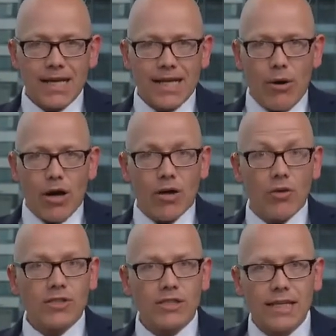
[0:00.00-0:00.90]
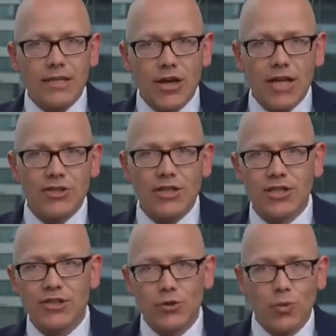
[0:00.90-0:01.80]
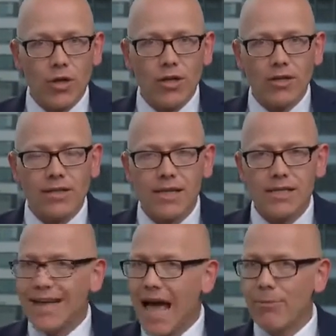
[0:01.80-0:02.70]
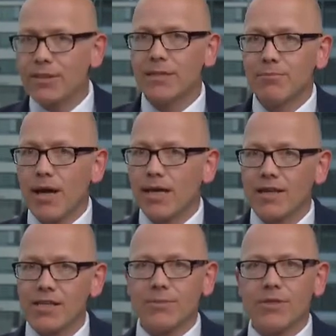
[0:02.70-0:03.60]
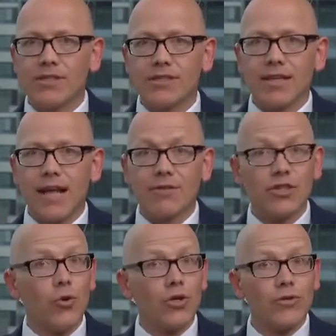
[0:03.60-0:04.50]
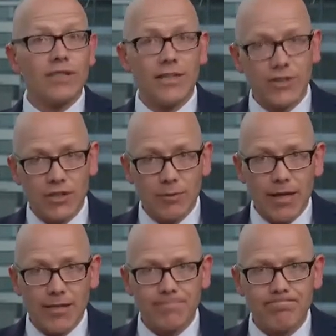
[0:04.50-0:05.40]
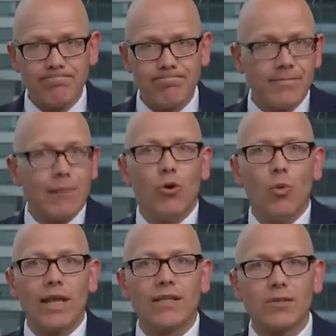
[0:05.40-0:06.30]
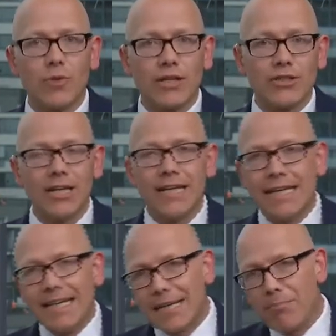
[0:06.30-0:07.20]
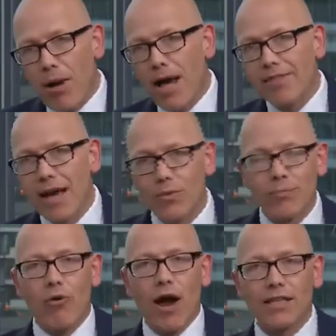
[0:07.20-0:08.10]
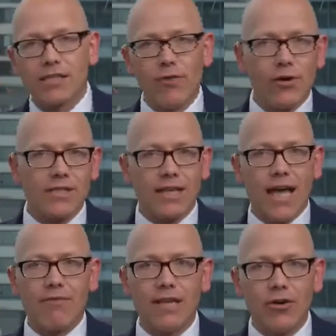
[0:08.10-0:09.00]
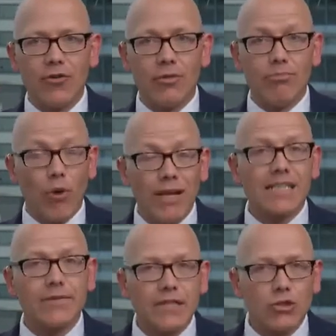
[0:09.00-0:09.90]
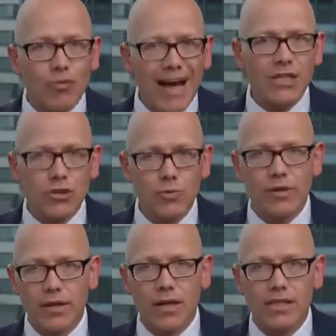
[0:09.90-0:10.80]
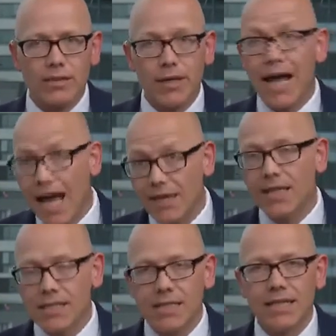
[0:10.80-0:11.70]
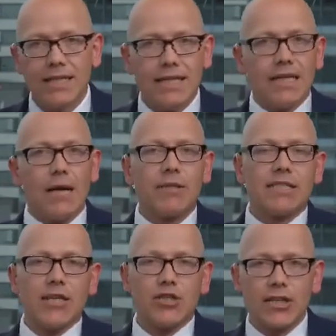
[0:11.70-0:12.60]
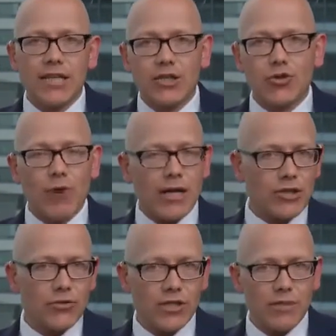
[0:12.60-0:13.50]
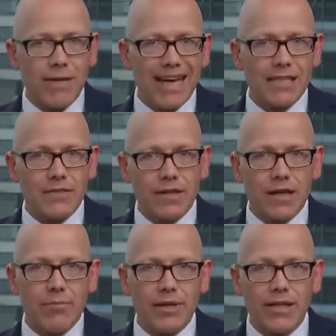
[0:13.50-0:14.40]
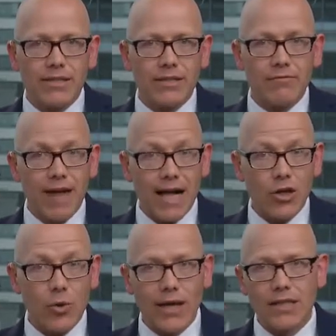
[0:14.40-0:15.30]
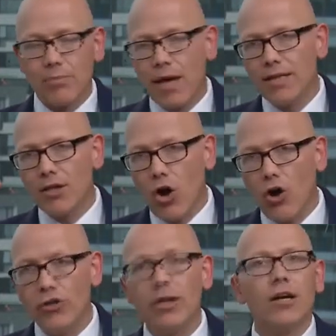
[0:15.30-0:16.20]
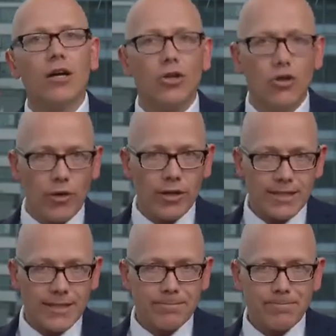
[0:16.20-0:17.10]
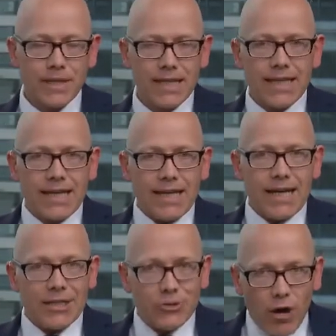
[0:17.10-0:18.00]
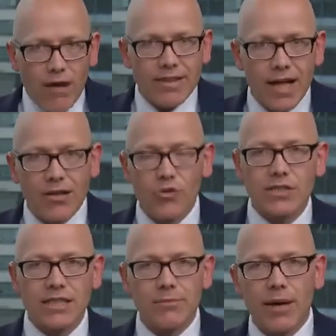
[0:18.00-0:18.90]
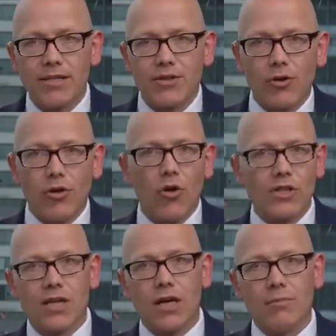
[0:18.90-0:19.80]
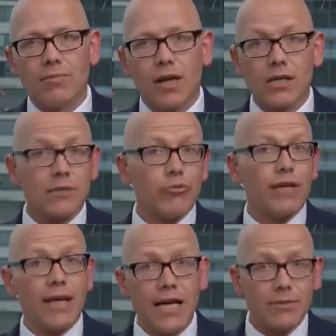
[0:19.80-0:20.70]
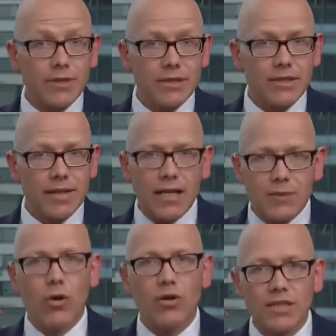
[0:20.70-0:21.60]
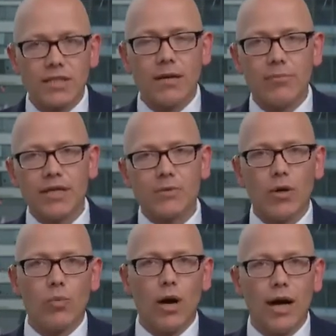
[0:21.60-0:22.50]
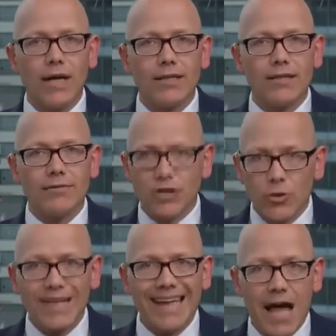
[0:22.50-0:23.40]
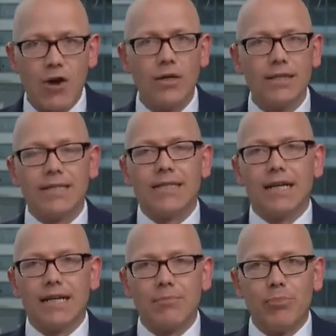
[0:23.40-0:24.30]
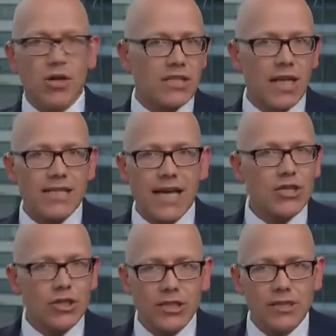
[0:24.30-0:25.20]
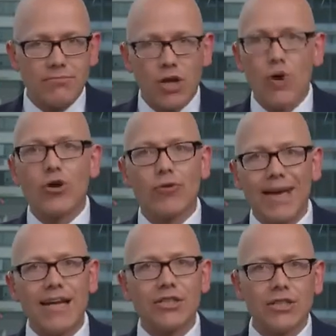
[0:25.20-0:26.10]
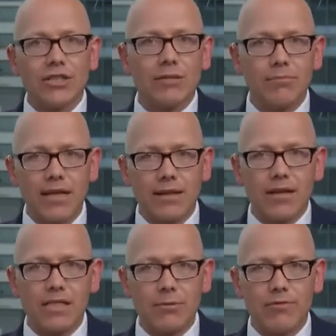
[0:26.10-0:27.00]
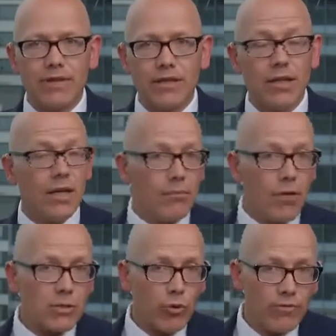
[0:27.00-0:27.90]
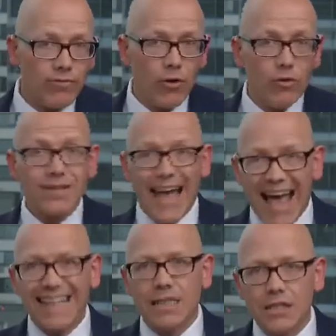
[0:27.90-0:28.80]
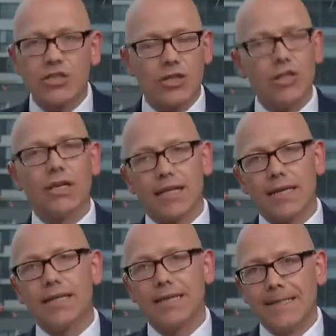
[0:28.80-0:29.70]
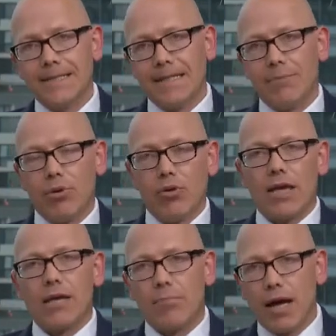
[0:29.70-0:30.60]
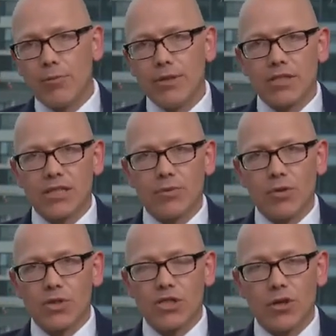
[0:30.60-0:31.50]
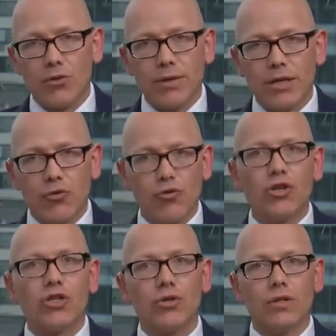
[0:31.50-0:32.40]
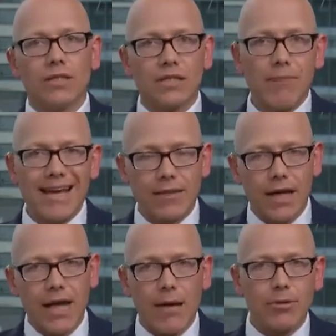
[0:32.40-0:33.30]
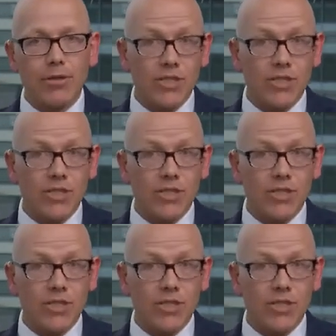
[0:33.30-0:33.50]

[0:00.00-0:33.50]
Now, our constantly changing digital world is inhabited by customers that have shorter attention spans. They're more willing to switch. Combine that with brands focusing heavily on the points of interaction with the customer, and it's a potentially treacherous mix for companies that value and depend on loyalty. Driving that loyalty depends on long-term customer engagement, and that's what companies worldwide are doing now. Personalization and co-creation can make the customer feel much more involved, and internally, employee empowerment will also be crucial to make that happen.